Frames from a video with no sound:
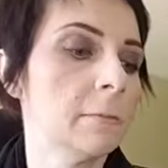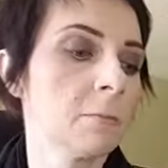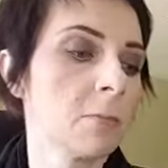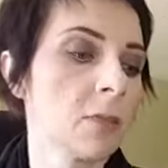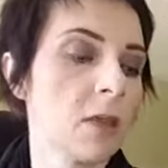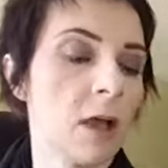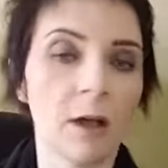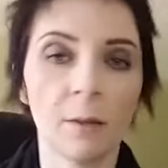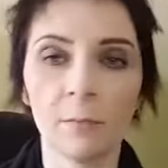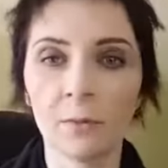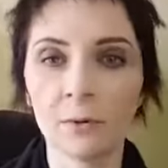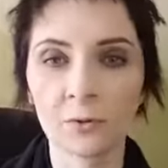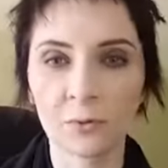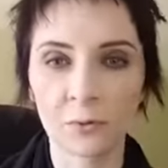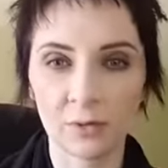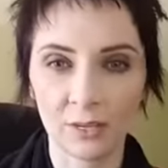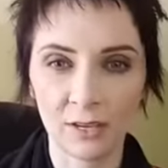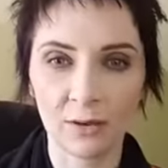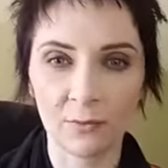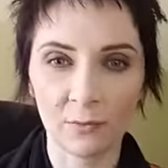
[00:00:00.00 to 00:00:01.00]
it was
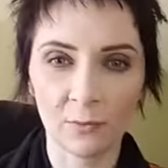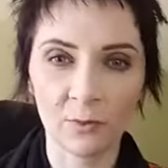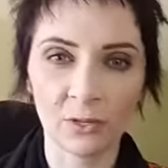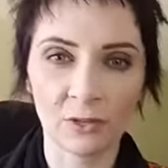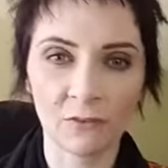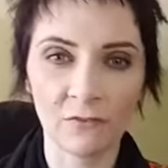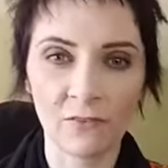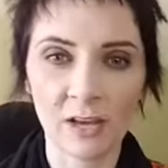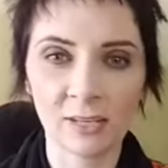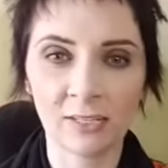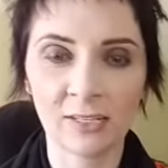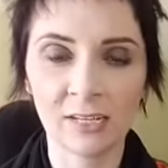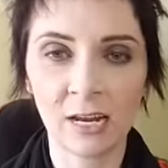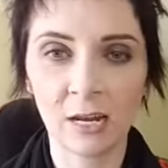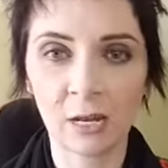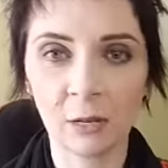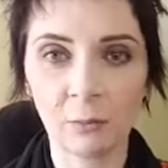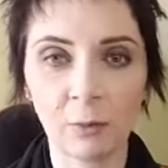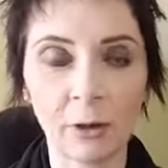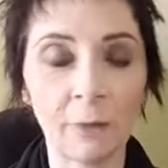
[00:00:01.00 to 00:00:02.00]
really, really
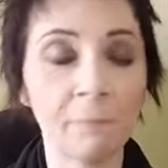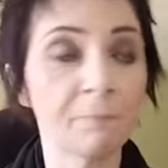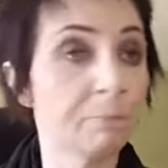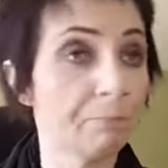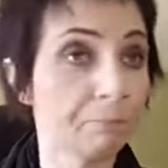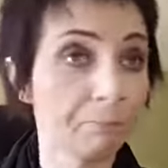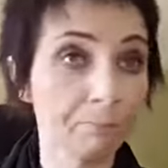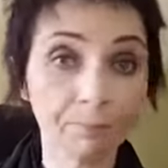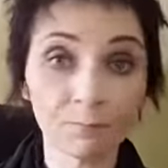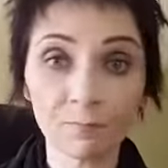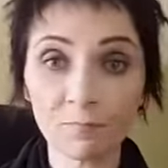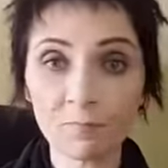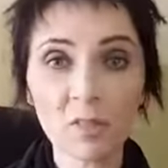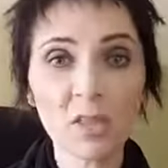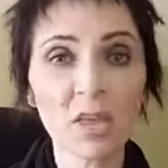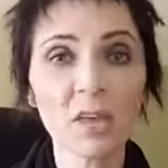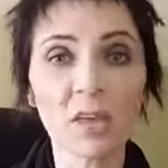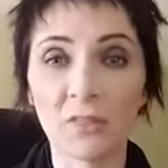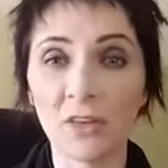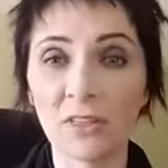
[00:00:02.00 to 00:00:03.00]
fascinating. But
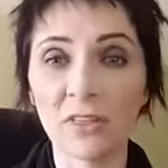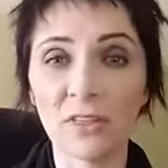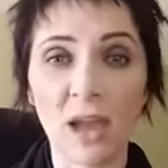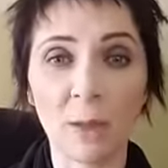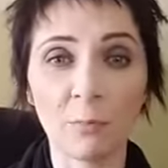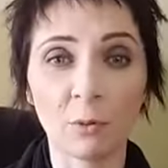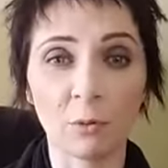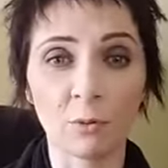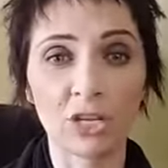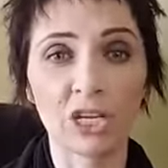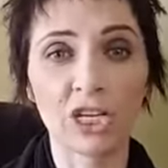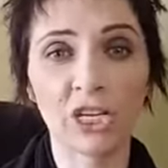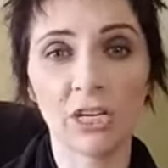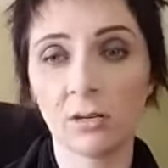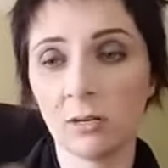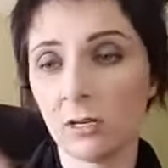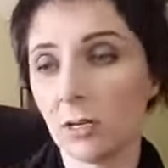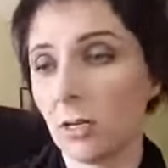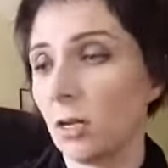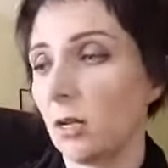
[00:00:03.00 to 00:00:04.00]
I think the
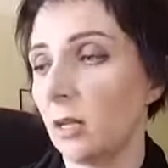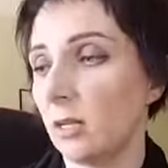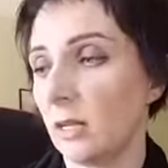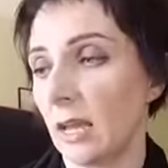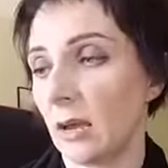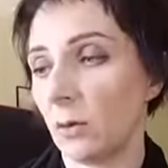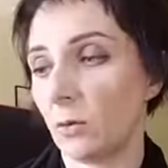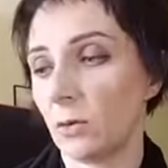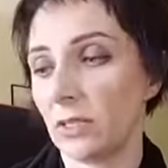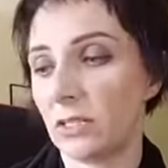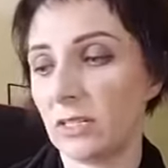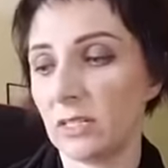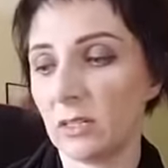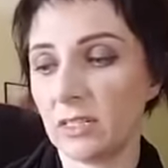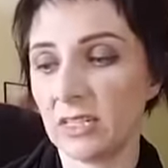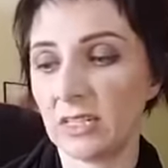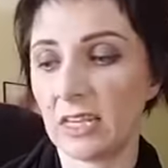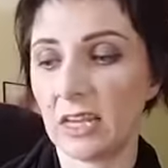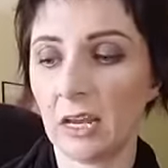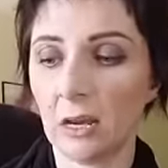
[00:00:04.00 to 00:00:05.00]
apparition that was
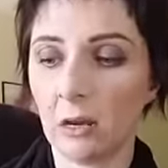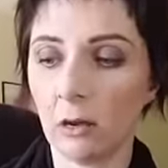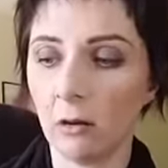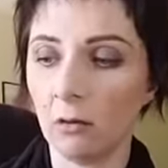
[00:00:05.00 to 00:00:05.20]
seen